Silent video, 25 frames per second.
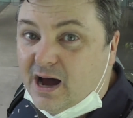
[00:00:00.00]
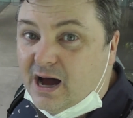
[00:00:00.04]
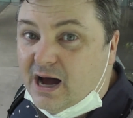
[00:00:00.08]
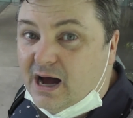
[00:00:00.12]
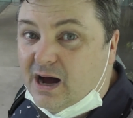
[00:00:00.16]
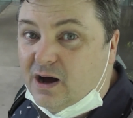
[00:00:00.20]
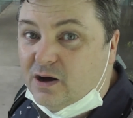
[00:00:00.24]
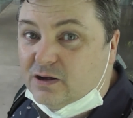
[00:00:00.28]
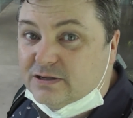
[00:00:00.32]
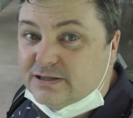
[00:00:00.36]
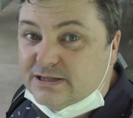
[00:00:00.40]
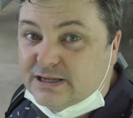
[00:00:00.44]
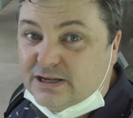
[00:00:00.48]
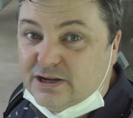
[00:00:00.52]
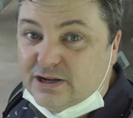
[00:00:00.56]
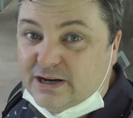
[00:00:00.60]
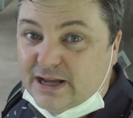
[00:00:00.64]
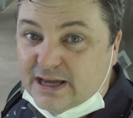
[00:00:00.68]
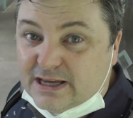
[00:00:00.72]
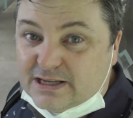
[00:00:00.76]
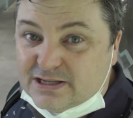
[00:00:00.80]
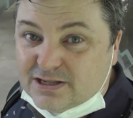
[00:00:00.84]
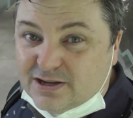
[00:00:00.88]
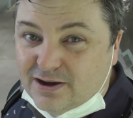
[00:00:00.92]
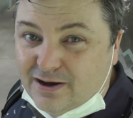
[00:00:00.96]
I'll see you
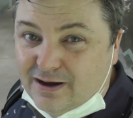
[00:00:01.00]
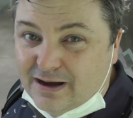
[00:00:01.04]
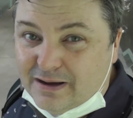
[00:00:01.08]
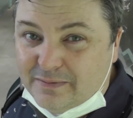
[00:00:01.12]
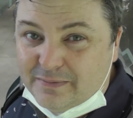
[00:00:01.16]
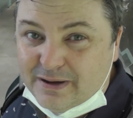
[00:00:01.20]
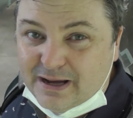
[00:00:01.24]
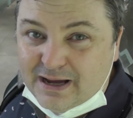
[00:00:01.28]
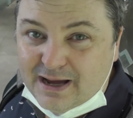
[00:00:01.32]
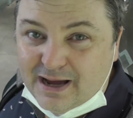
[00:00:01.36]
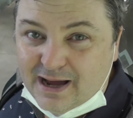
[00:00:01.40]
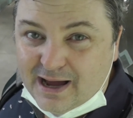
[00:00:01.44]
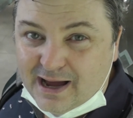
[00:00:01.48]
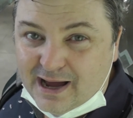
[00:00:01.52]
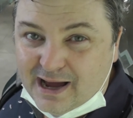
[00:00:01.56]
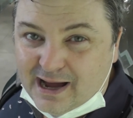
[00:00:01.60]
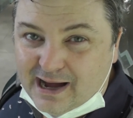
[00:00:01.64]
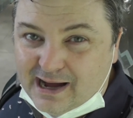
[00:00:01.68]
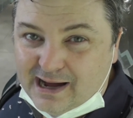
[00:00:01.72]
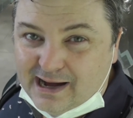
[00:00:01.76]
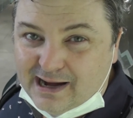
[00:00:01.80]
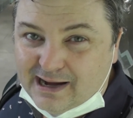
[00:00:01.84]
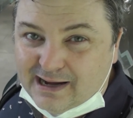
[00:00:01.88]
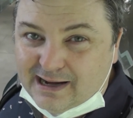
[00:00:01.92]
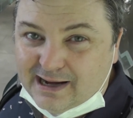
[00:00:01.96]
next time,
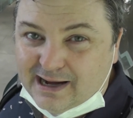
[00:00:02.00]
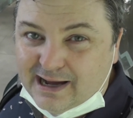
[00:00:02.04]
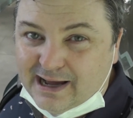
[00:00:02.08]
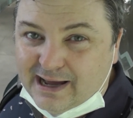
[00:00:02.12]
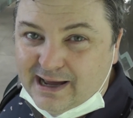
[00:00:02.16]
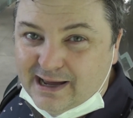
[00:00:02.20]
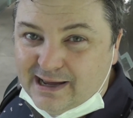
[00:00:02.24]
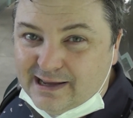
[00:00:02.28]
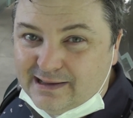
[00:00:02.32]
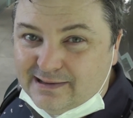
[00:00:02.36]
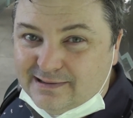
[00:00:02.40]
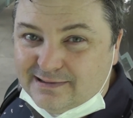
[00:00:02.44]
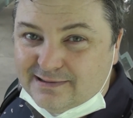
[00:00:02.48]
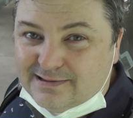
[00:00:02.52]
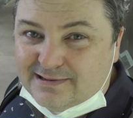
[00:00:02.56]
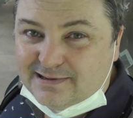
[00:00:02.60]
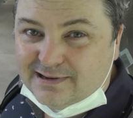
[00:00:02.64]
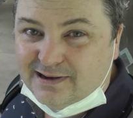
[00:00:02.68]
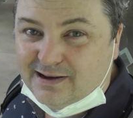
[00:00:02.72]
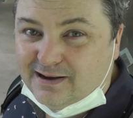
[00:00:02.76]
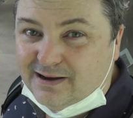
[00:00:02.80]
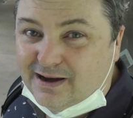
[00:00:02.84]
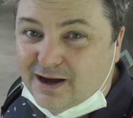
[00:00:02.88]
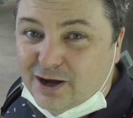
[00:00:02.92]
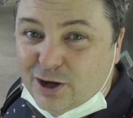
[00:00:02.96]
and
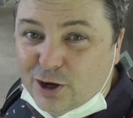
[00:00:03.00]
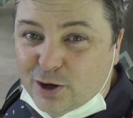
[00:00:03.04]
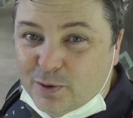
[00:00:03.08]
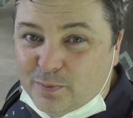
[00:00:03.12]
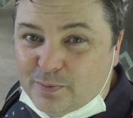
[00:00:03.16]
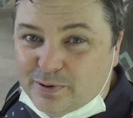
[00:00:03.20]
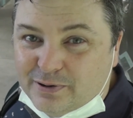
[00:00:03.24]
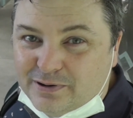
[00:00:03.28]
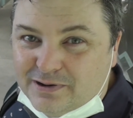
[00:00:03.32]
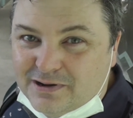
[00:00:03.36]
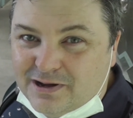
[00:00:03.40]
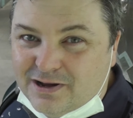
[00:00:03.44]
I hope